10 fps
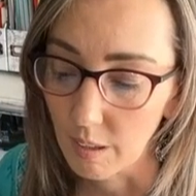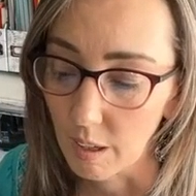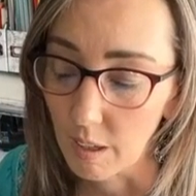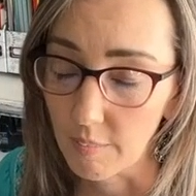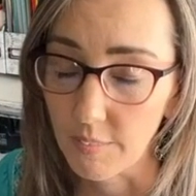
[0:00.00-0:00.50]

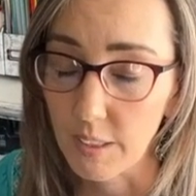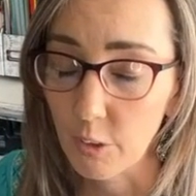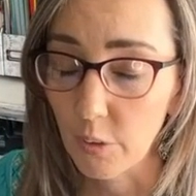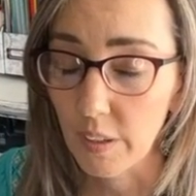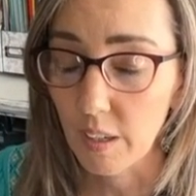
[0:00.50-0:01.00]
a
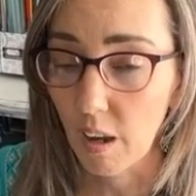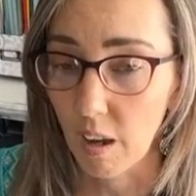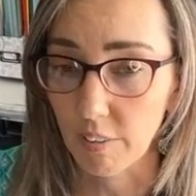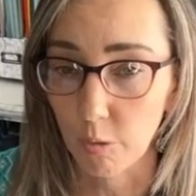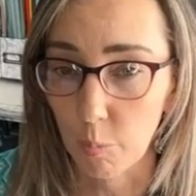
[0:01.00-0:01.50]
vehicle that
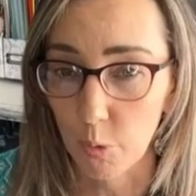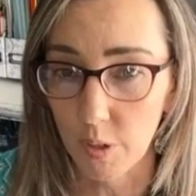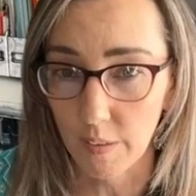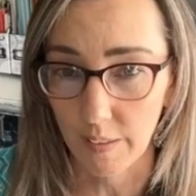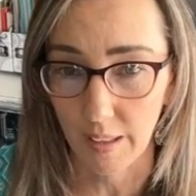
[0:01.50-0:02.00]
costs
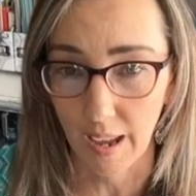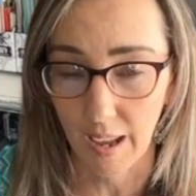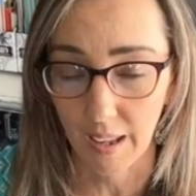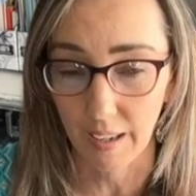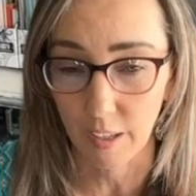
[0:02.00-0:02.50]
more than
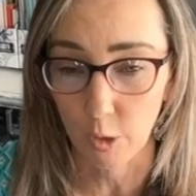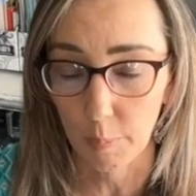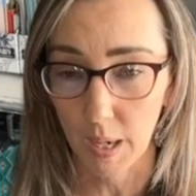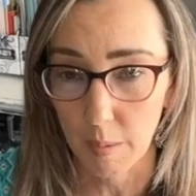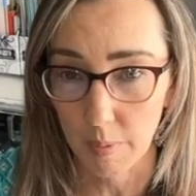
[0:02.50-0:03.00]
that and your
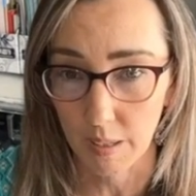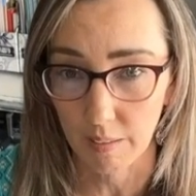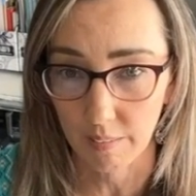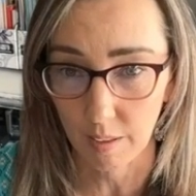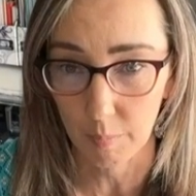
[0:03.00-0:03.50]
payment
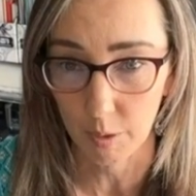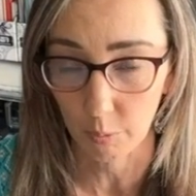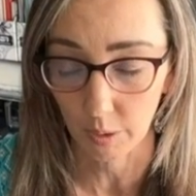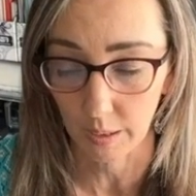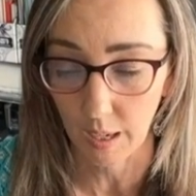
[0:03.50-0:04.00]
is going to be
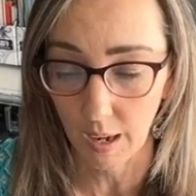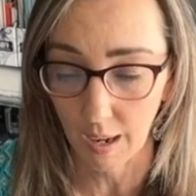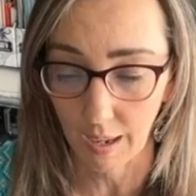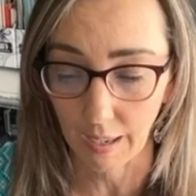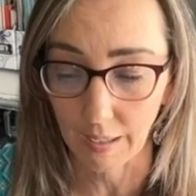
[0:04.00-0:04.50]
really
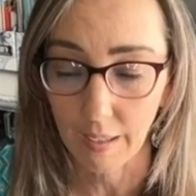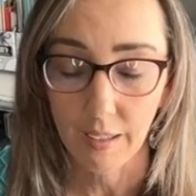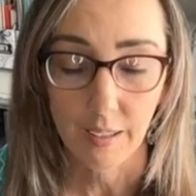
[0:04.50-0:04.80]
high,